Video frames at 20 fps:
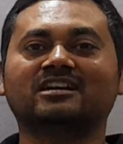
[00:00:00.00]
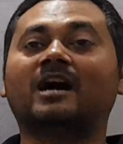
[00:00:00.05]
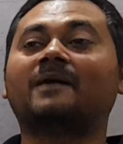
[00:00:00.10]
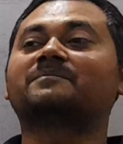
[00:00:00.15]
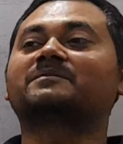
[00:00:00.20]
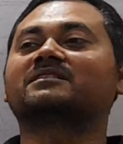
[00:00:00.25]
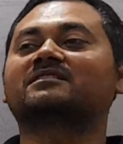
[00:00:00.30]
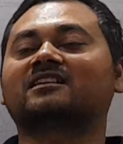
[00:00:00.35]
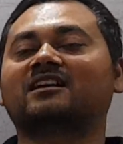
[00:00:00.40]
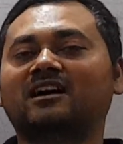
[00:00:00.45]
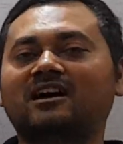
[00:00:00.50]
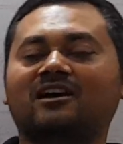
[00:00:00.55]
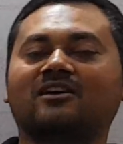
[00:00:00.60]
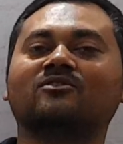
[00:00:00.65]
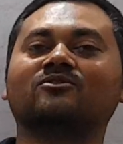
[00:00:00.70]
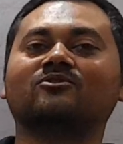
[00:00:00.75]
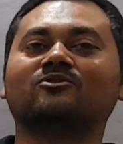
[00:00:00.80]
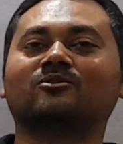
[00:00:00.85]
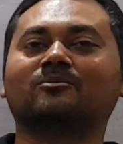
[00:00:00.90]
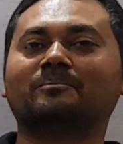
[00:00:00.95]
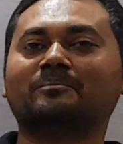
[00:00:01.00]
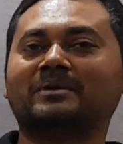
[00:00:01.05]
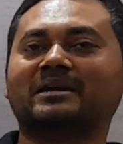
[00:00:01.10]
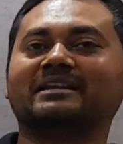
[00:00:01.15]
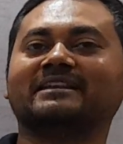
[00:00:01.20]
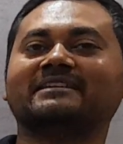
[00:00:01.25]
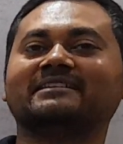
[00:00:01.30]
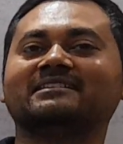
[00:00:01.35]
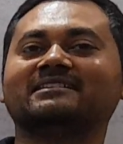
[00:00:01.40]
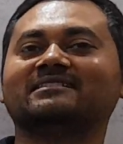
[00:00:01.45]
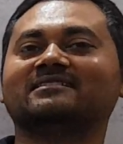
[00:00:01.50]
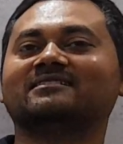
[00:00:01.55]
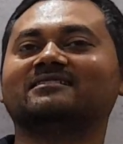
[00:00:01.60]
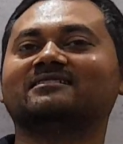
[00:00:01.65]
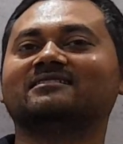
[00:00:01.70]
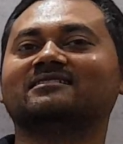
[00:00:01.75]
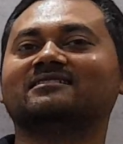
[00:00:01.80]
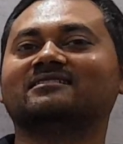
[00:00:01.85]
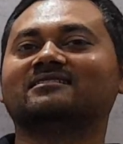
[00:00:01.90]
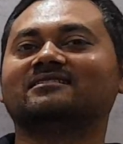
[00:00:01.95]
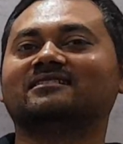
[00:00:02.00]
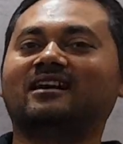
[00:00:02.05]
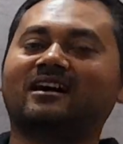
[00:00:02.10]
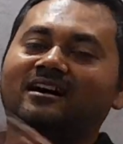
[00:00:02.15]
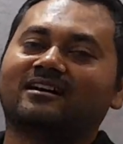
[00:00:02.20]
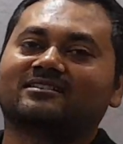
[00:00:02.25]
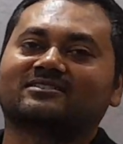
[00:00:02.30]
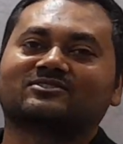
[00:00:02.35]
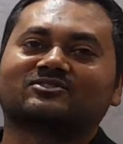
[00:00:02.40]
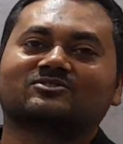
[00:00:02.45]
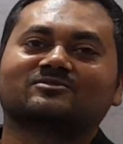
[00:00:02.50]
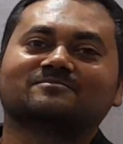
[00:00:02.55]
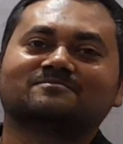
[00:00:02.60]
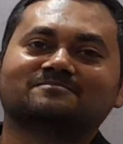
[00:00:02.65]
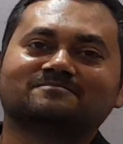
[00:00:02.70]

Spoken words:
After how many hours?